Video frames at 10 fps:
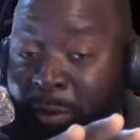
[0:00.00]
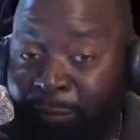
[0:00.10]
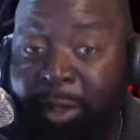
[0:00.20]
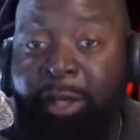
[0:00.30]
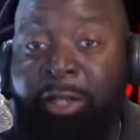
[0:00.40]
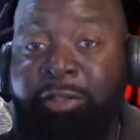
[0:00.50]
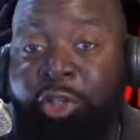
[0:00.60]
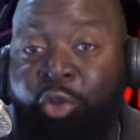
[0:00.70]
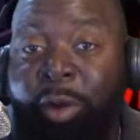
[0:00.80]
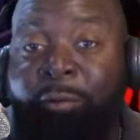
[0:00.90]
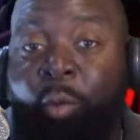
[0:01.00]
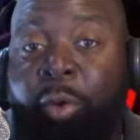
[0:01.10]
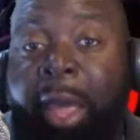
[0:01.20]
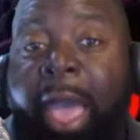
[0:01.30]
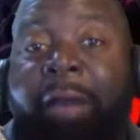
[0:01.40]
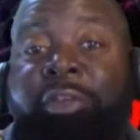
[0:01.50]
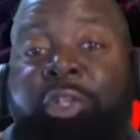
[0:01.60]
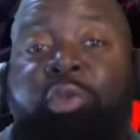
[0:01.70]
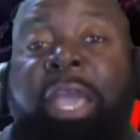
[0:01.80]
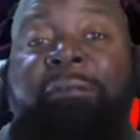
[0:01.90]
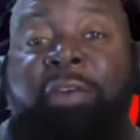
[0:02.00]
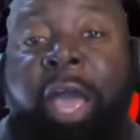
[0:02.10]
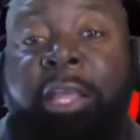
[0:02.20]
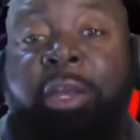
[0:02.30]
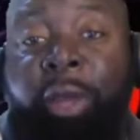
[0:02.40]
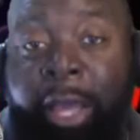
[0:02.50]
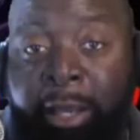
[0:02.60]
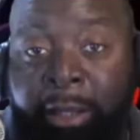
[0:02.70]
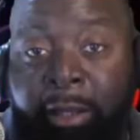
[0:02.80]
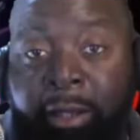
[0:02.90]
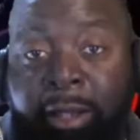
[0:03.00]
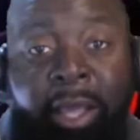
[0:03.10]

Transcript: feelings that you ever want to have, is you can't find your handgun.